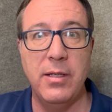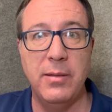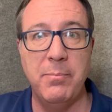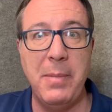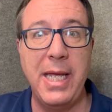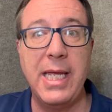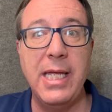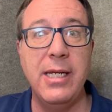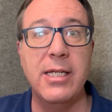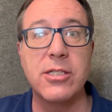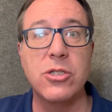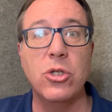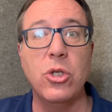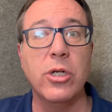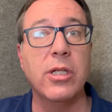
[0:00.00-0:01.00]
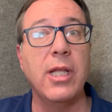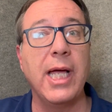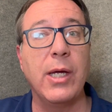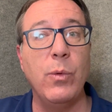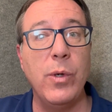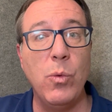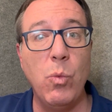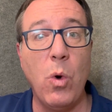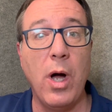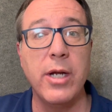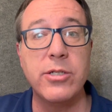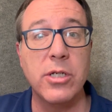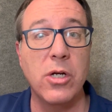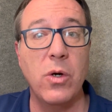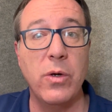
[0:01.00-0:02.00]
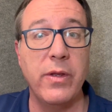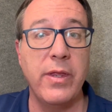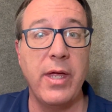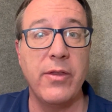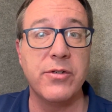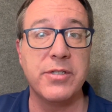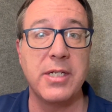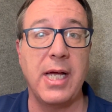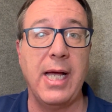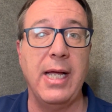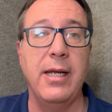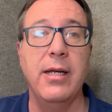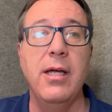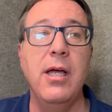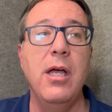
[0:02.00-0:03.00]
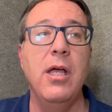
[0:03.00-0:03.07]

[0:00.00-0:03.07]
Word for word: making us look like we want to go to the other side.